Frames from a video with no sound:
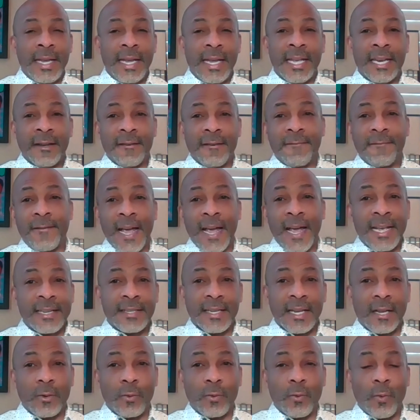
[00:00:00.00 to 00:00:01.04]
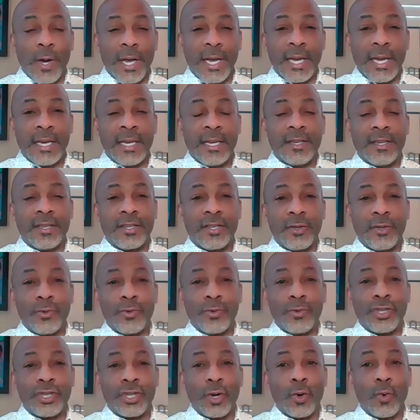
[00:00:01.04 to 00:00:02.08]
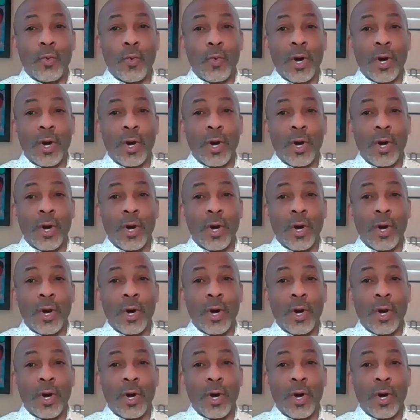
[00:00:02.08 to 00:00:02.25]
in a facile way to show